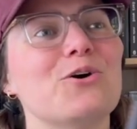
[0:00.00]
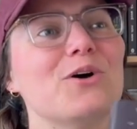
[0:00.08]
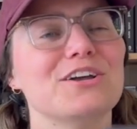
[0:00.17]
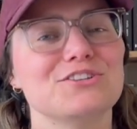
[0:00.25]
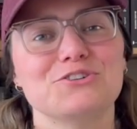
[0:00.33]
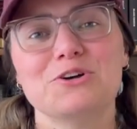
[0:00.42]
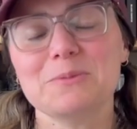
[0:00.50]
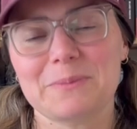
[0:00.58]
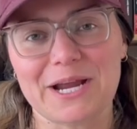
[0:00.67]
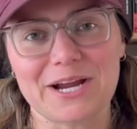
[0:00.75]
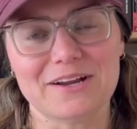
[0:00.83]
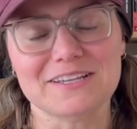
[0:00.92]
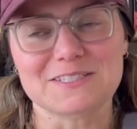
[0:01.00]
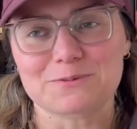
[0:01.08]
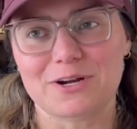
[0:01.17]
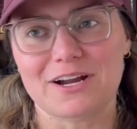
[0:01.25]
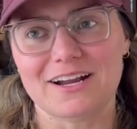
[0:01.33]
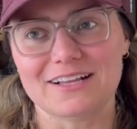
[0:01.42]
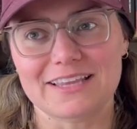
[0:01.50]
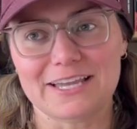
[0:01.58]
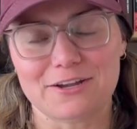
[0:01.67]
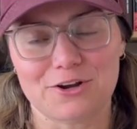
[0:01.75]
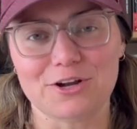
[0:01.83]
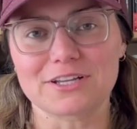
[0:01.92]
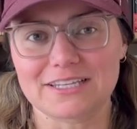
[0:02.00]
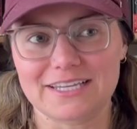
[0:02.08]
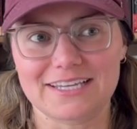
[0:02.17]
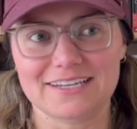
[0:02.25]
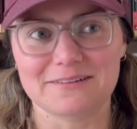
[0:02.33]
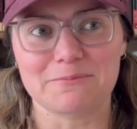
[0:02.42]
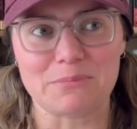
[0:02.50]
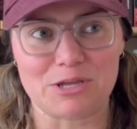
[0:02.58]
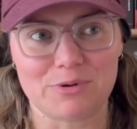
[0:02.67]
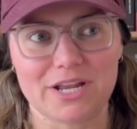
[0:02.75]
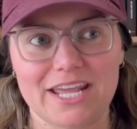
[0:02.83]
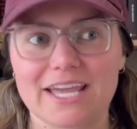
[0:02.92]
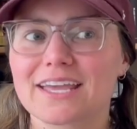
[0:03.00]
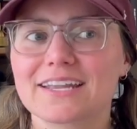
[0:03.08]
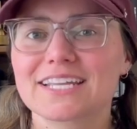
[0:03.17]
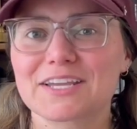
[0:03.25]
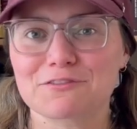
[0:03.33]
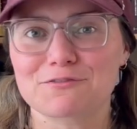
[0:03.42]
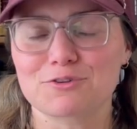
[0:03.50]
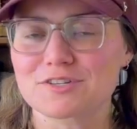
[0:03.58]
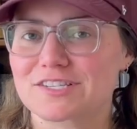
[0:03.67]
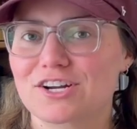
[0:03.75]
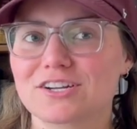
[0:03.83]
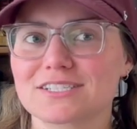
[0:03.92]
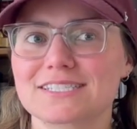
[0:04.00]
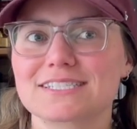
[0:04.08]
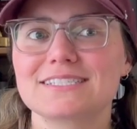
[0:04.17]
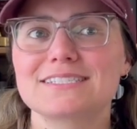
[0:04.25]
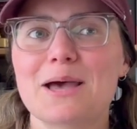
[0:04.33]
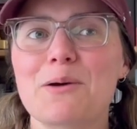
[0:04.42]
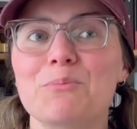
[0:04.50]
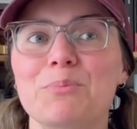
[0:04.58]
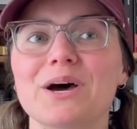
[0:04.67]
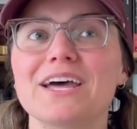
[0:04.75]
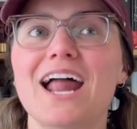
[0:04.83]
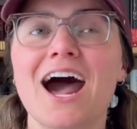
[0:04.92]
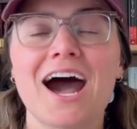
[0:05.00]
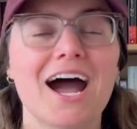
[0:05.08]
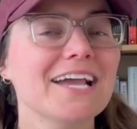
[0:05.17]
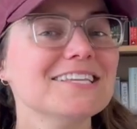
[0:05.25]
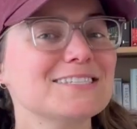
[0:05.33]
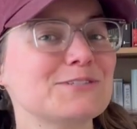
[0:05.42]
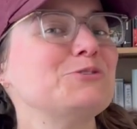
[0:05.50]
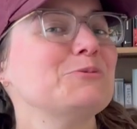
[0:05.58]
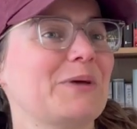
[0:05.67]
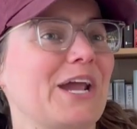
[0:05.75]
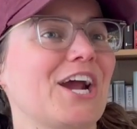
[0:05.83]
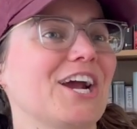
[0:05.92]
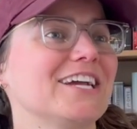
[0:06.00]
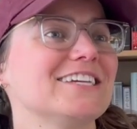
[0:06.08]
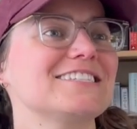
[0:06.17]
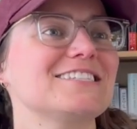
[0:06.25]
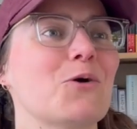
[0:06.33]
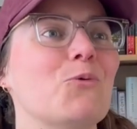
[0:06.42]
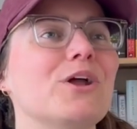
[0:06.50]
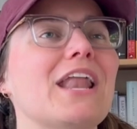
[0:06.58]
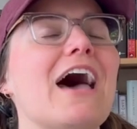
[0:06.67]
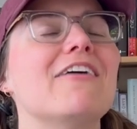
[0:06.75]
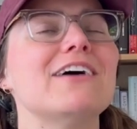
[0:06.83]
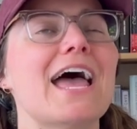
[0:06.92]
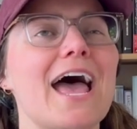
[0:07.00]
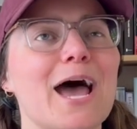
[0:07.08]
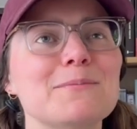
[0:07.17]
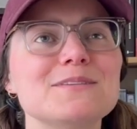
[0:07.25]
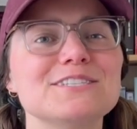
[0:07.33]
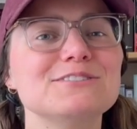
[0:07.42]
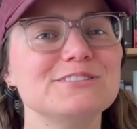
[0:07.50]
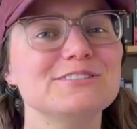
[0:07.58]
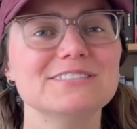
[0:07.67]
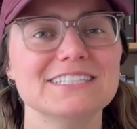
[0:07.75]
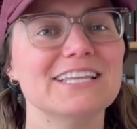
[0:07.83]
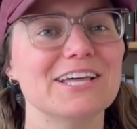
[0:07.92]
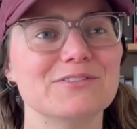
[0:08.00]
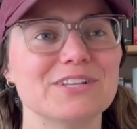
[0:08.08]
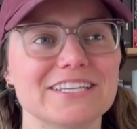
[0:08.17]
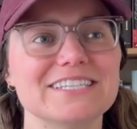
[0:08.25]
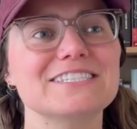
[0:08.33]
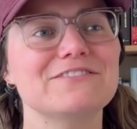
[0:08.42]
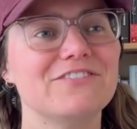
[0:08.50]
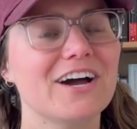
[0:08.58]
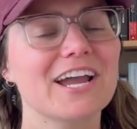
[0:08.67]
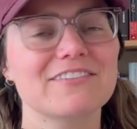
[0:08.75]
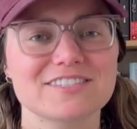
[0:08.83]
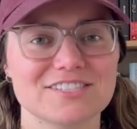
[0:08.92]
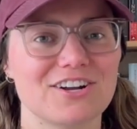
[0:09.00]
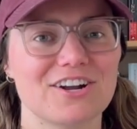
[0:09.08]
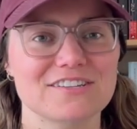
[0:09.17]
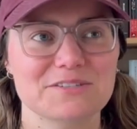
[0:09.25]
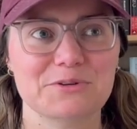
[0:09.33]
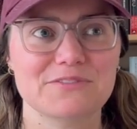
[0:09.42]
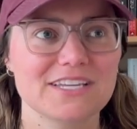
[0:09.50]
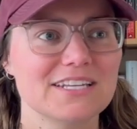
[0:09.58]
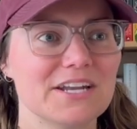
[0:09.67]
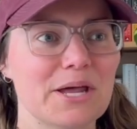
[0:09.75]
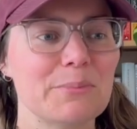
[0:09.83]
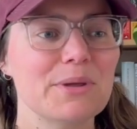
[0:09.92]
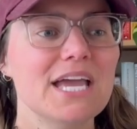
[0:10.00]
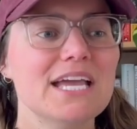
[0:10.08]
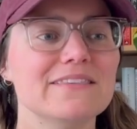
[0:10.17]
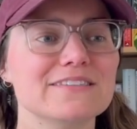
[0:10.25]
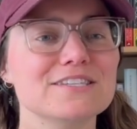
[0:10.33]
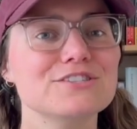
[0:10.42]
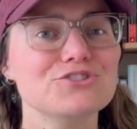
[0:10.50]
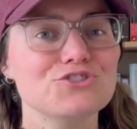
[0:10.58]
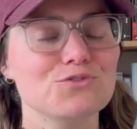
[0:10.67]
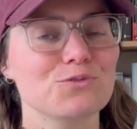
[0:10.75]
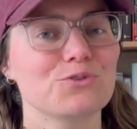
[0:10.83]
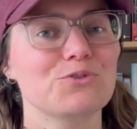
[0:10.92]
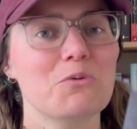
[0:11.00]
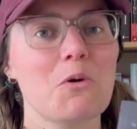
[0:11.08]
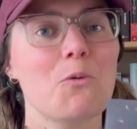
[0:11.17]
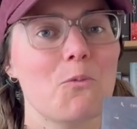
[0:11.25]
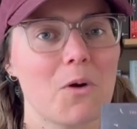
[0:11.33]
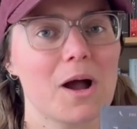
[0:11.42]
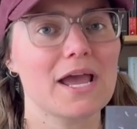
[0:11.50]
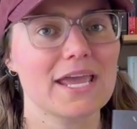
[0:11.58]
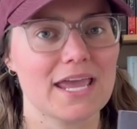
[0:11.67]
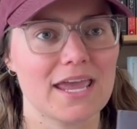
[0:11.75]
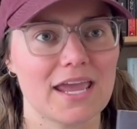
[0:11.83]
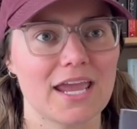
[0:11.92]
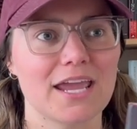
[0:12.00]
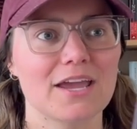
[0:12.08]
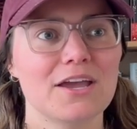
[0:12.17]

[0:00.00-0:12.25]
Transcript: adult Paris, where like currently me reading it, gave it 4 stars. But high school Paris would have absolutely loved this. 5 stars. I would have eaten it up. This is a true YA,